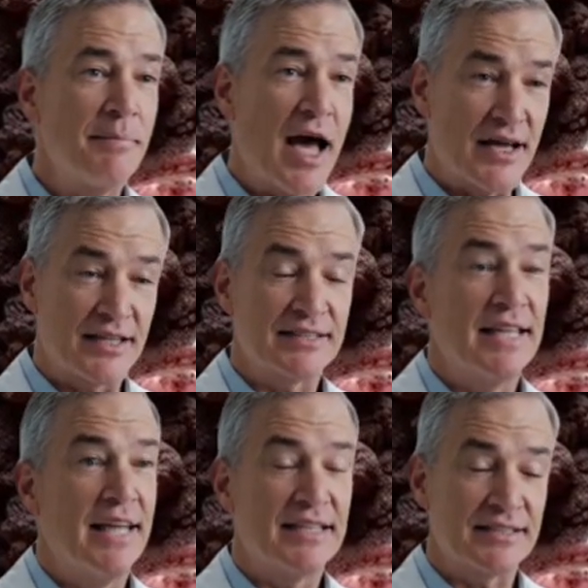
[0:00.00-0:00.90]
pressure
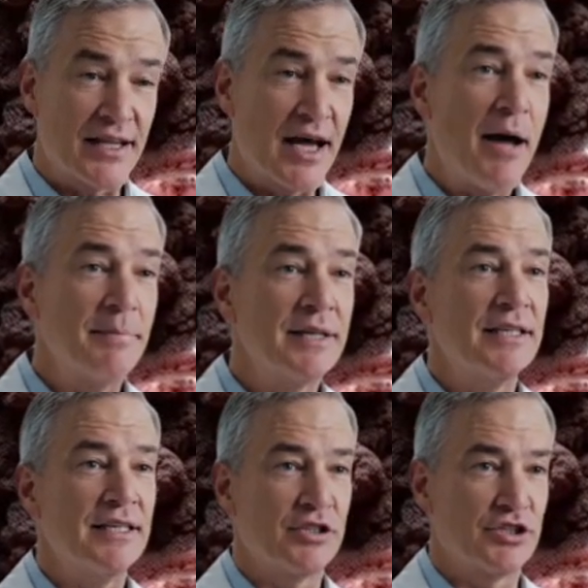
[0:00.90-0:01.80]
disappears.
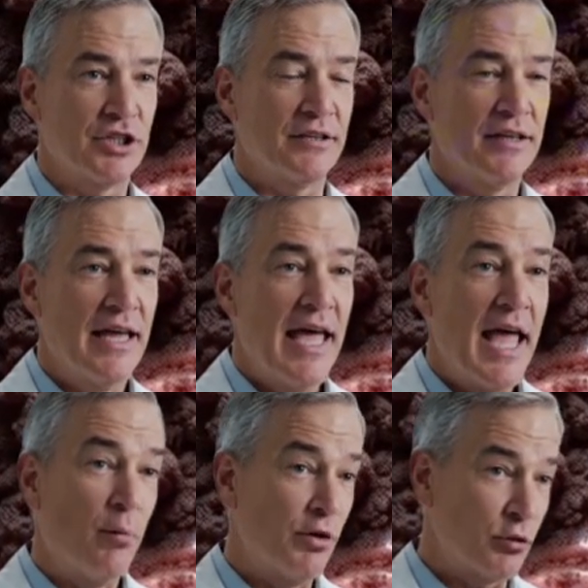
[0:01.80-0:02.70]
When your
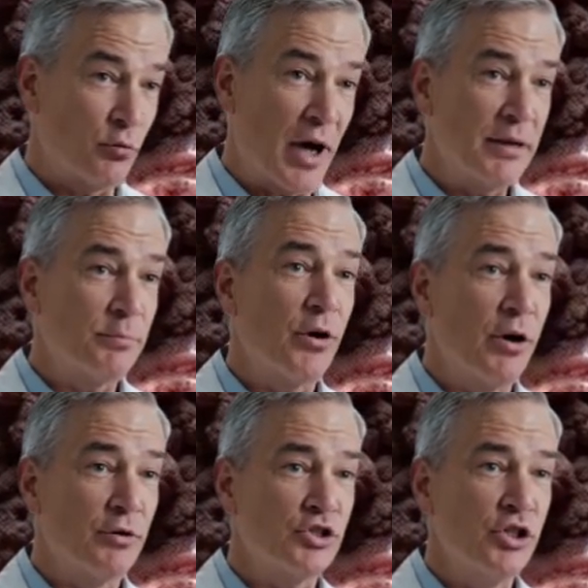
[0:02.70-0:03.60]
breathing is deep and
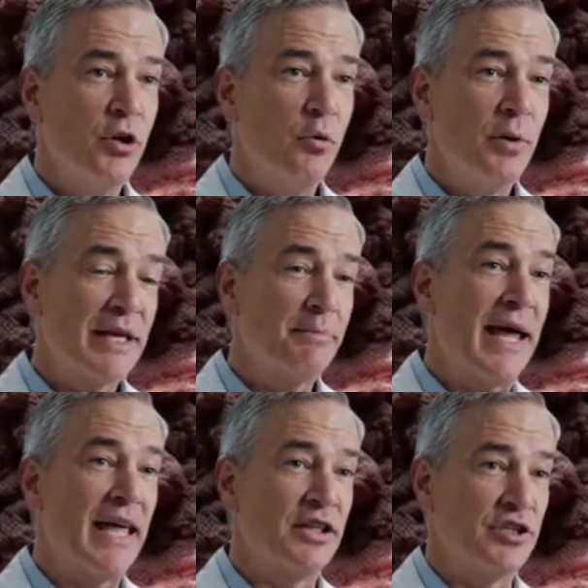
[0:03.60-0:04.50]
rhythmic, oxygen